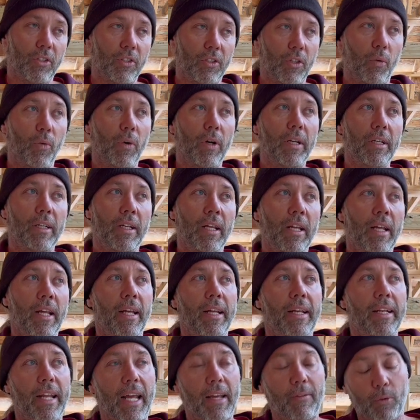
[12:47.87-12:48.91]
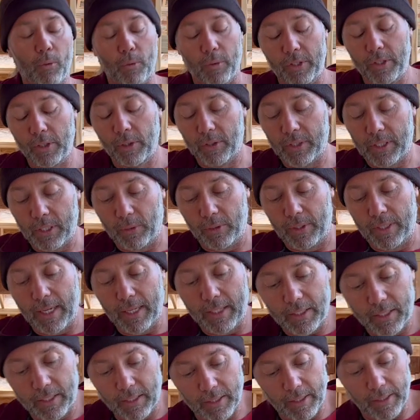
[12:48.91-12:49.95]
So, what David would do is he would
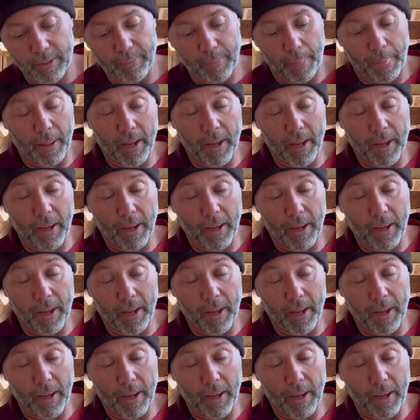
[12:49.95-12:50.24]
get to the